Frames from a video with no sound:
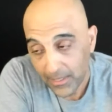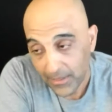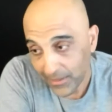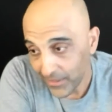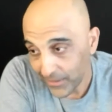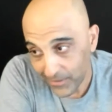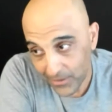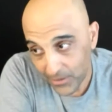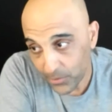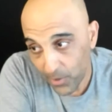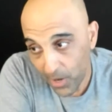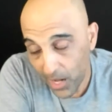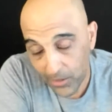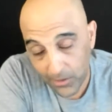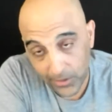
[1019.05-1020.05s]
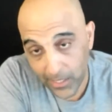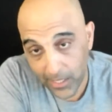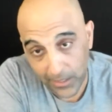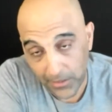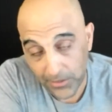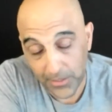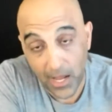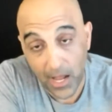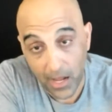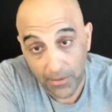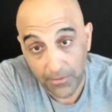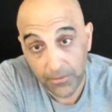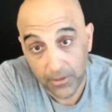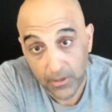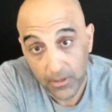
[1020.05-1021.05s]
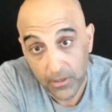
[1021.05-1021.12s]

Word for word: like this rock will kick us off